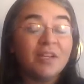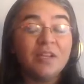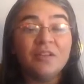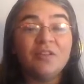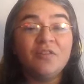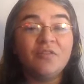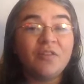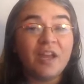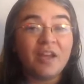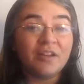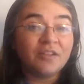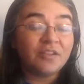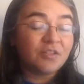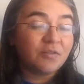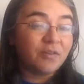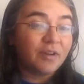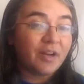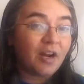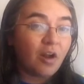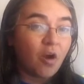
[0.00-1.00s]
you can
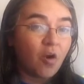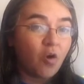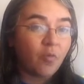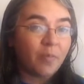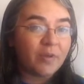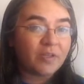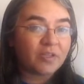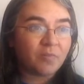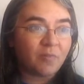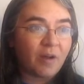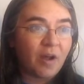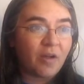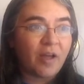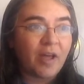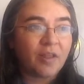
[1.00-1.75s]
do it at home as well.